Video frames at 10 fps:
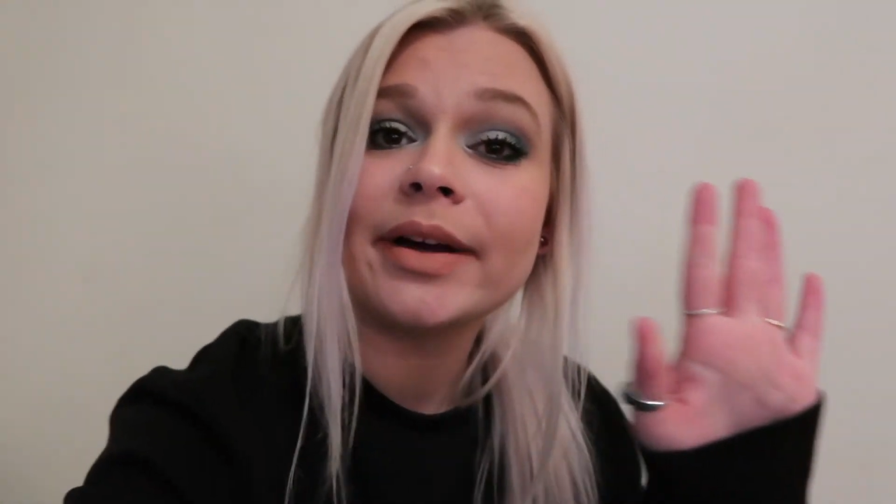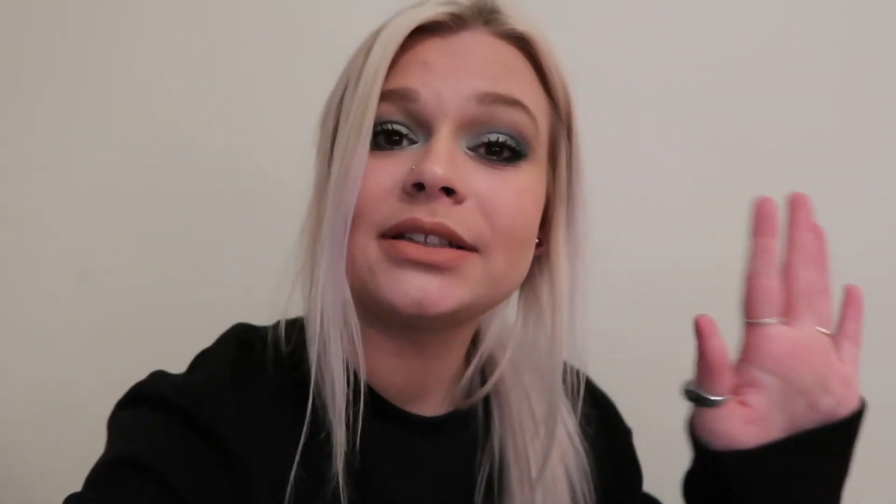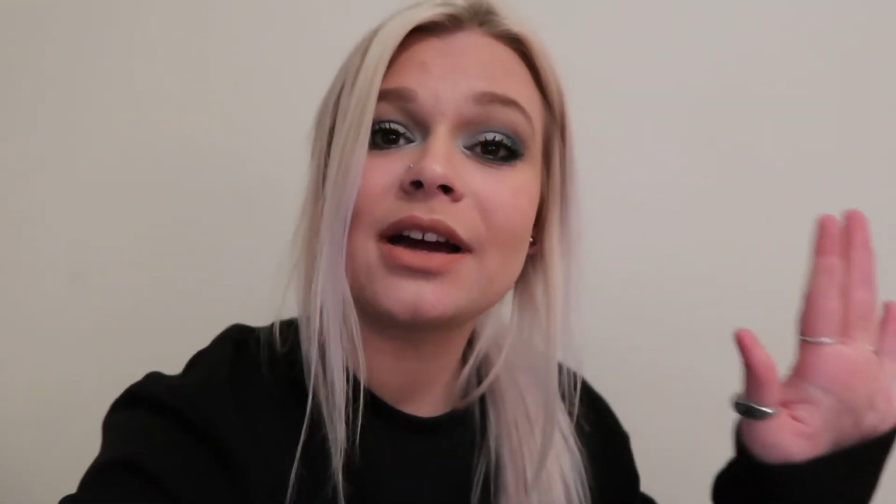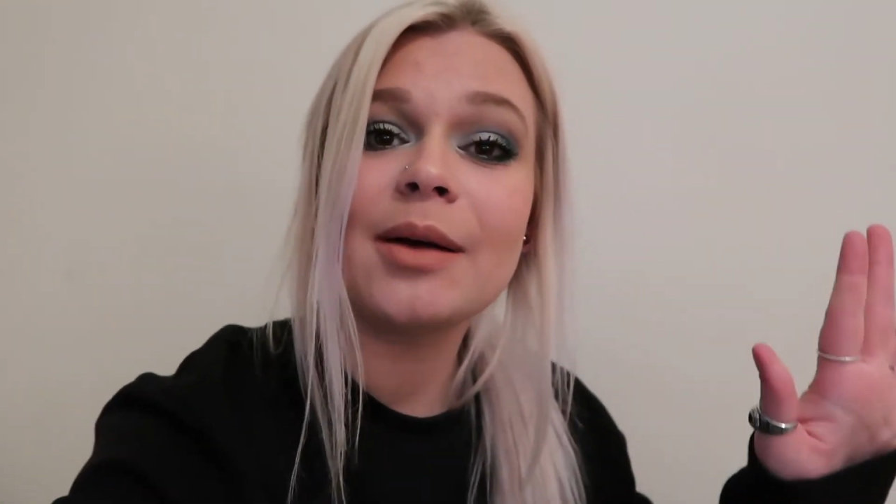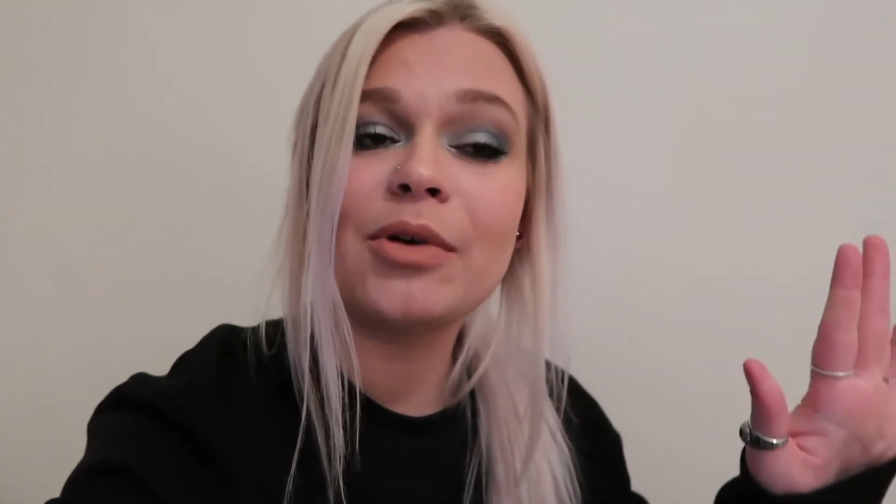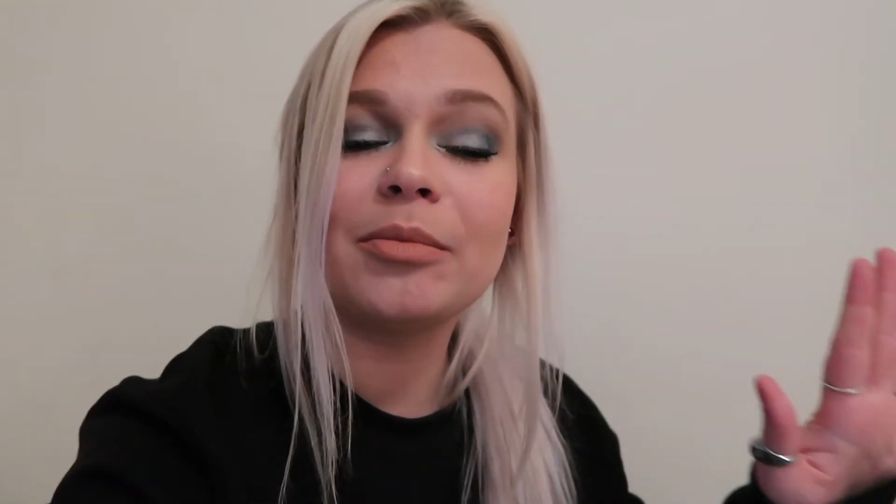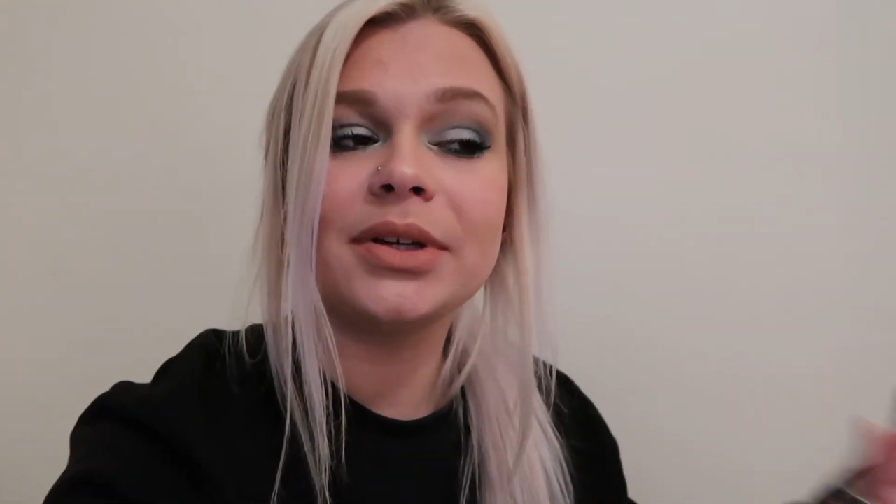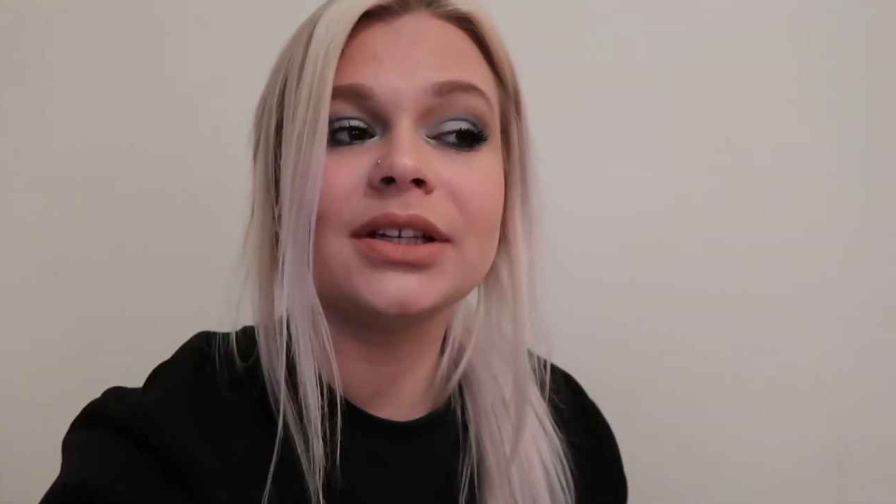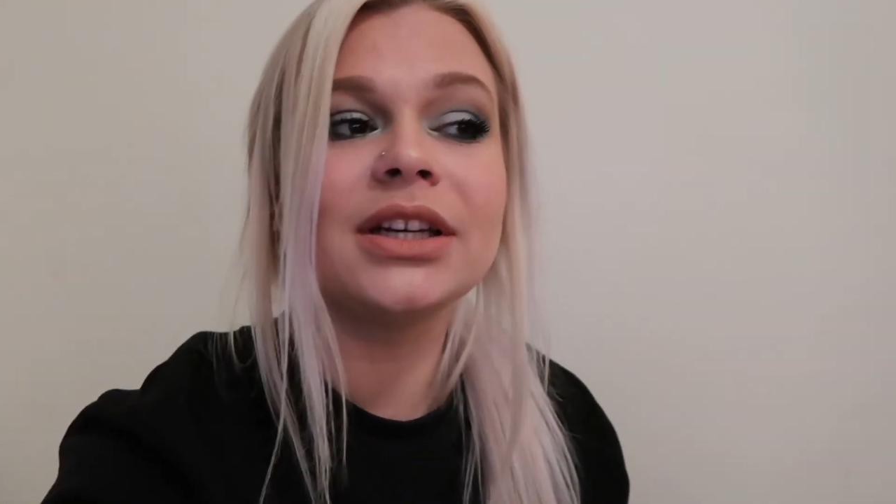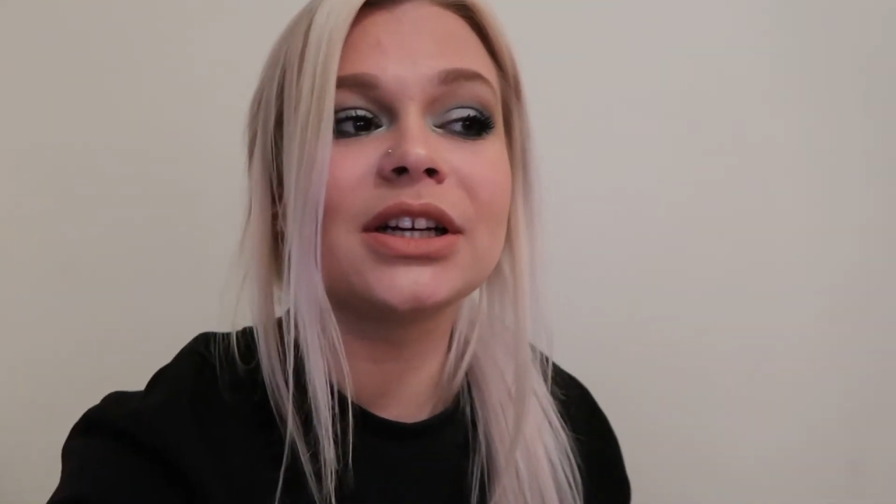my time while
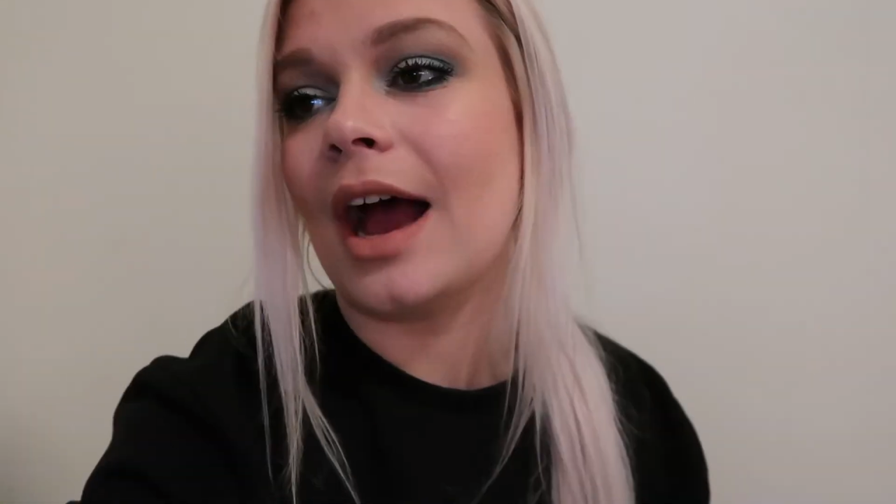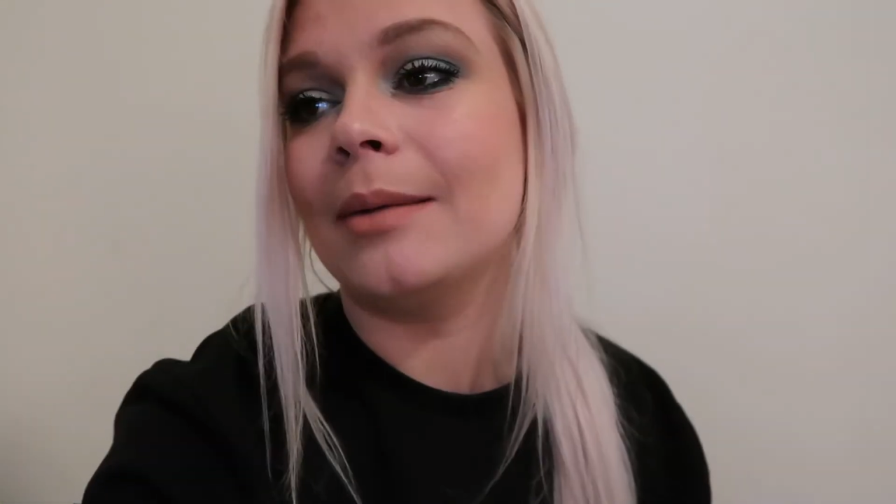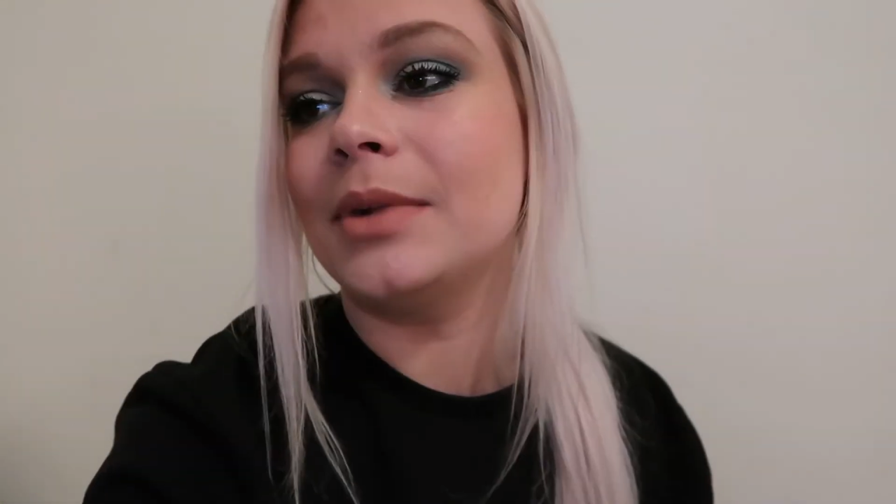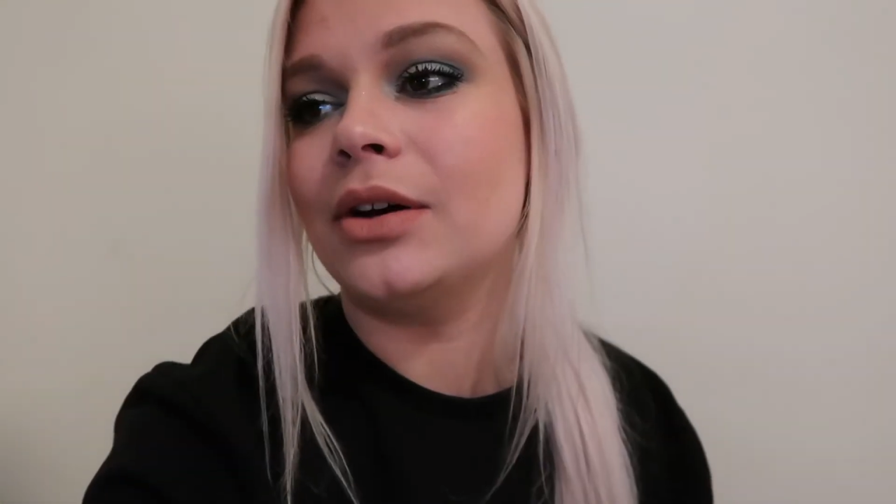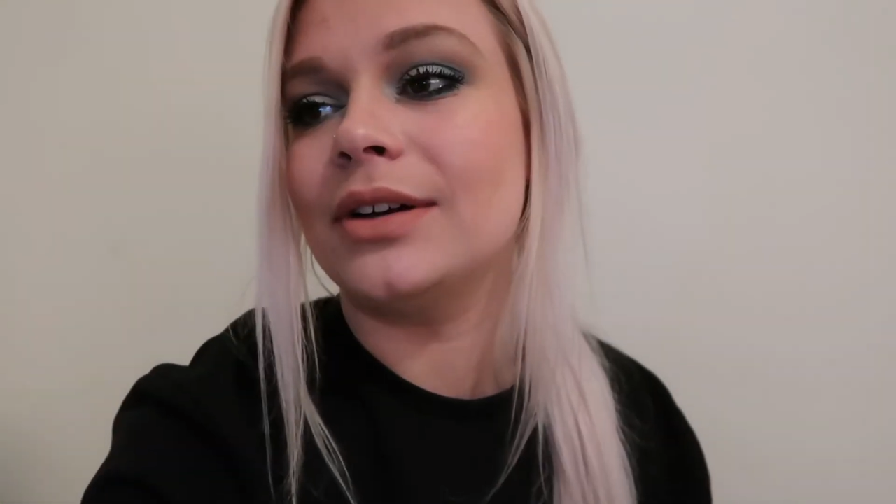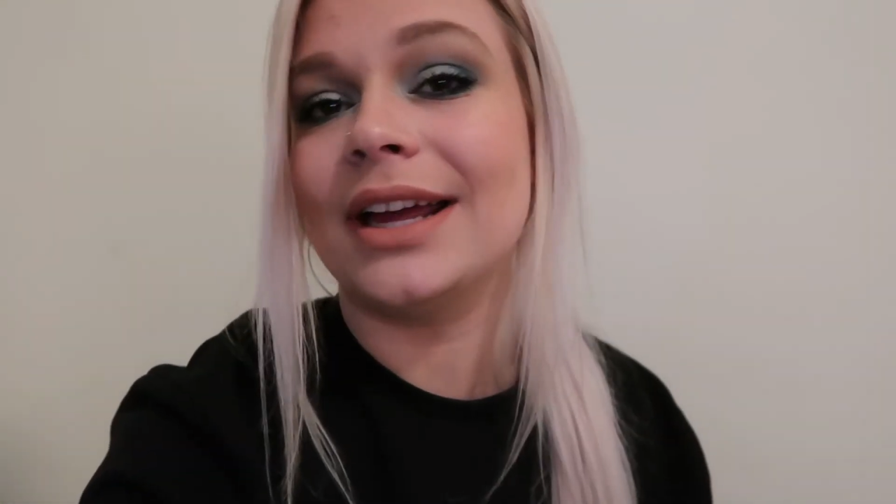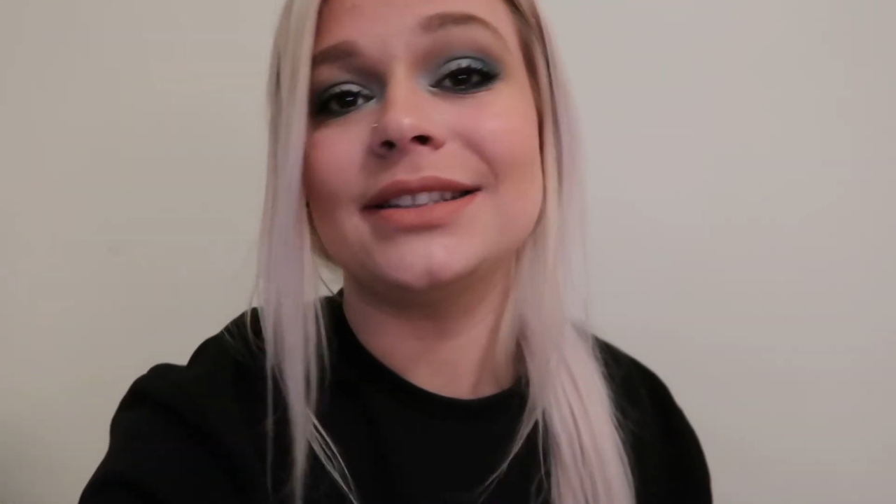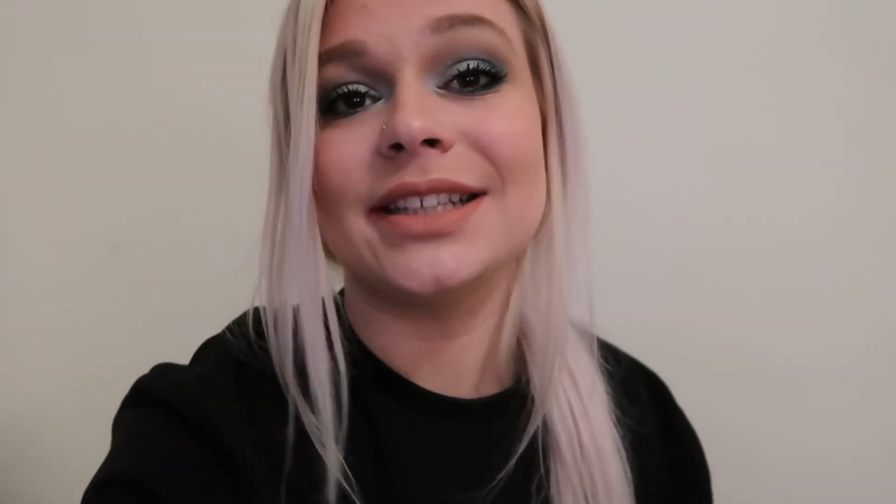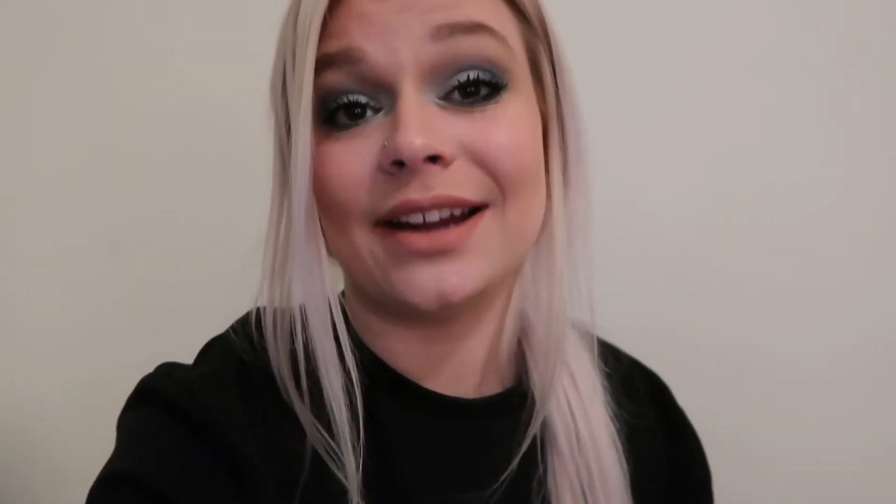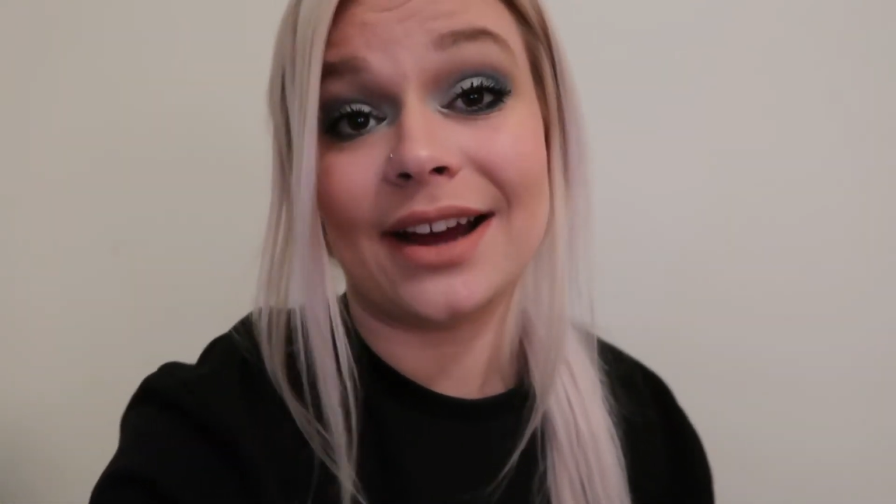being here. I'm no Casey